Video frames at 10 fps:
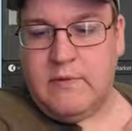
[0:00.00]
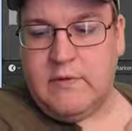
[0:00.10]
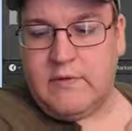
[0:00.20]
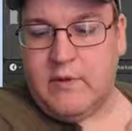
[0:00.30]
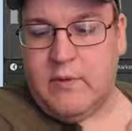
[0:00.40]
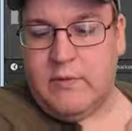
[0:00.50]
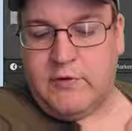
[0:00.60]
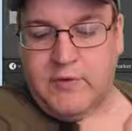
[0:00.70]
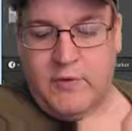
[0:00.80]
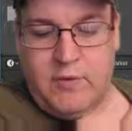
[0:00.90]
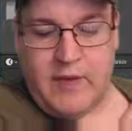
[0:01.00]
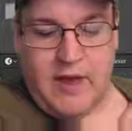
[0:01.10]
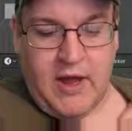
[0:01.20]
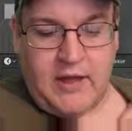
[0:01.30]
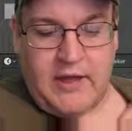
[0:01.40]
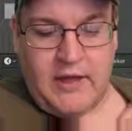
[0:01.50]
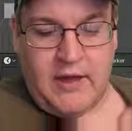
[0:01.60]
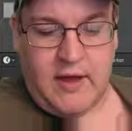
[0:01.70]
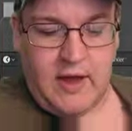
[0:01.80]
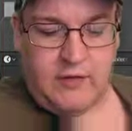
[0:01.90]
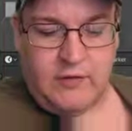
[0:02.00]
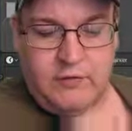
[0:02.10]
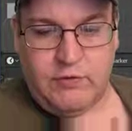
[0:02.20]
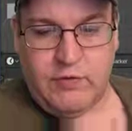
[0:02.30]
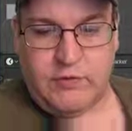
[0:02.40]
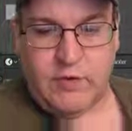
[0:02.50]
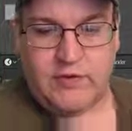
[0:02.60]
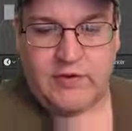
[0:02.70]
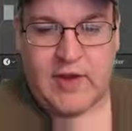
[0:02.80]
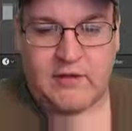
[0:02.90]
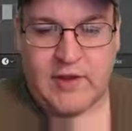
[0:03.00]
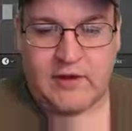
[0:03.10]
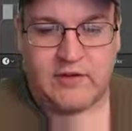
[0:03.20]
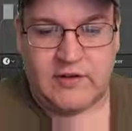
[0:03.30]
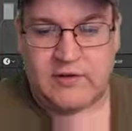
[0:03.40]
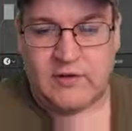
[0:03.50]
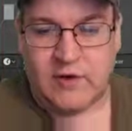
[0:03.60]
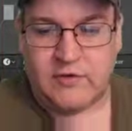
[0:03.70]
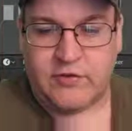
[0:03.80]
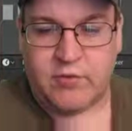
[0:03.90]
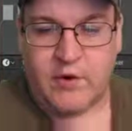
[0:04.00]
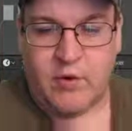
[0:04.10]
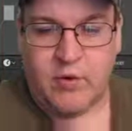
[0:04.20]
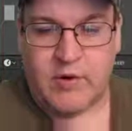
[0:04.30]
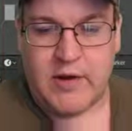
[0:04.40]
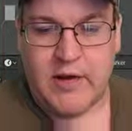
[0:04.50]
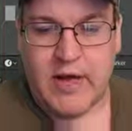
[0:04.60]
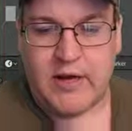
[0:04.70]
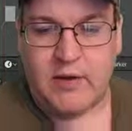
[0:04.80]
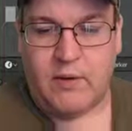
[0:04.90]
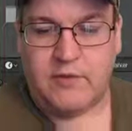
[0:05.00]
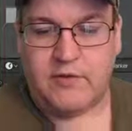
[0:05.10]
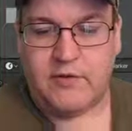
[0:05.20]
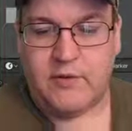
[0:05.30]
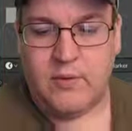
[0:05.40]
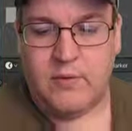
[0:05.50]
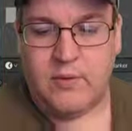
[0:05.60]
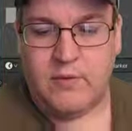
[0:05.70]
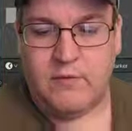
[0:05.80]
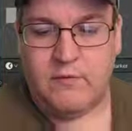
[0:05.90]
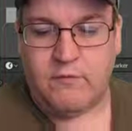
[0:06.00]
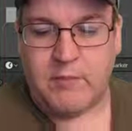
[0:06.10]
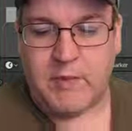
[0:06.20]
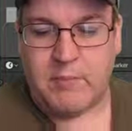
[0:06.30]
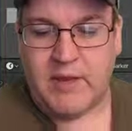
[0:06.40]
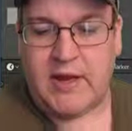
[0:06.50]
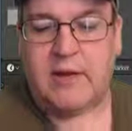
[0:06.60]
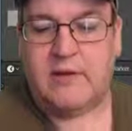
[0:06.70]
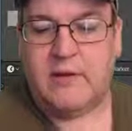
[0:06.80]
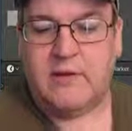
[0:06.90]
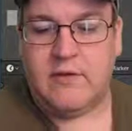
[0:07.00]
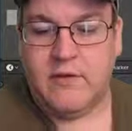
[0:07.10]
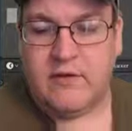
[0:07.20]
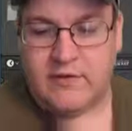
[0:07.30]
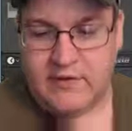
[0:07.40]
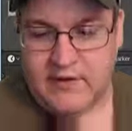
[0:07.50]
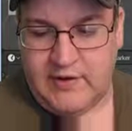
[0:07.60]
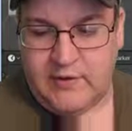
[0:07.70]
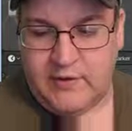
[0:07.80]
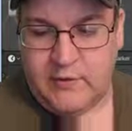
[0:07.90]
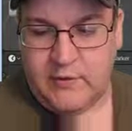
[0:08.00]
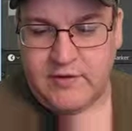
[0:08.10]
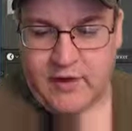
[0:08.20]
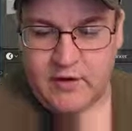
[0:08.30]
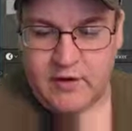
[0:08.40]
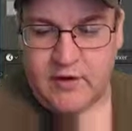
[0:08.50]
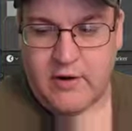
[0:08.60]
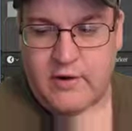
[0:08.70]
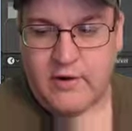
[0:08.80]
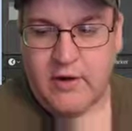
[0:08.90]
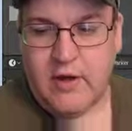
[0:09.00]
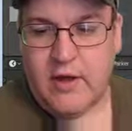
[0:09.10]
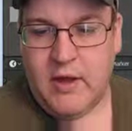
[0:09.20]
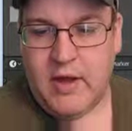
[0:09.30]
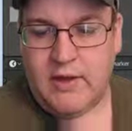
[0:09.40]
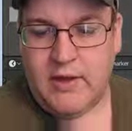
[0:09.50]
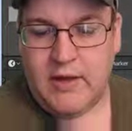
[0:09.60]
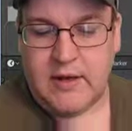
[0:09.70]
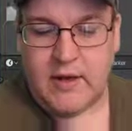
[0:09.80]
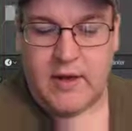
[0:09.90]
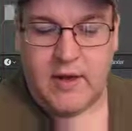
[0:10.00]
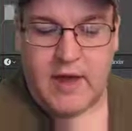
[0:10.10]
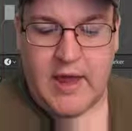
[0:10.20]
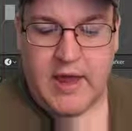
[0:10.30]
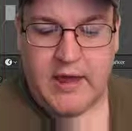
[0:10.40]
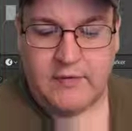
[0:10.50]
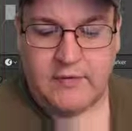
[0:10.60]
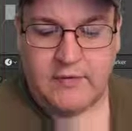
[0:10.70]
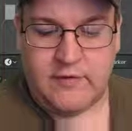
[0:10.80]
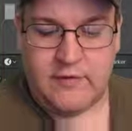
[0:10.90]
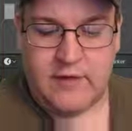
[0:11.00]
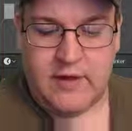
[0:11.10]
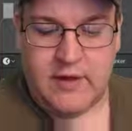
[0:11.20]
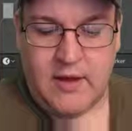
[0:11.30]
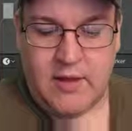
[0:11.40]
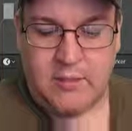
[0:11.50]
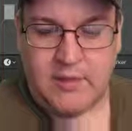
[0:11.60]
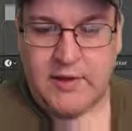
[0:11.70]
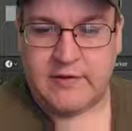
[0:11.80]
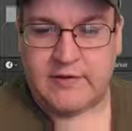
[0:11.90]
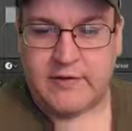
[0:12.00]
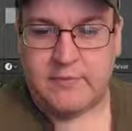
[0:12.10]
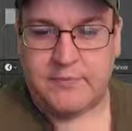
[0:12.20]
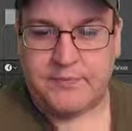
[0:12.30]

so my hotkey, the forward slash actually starts the recording and goes to from the blank scene to the title card, and then I hit the plus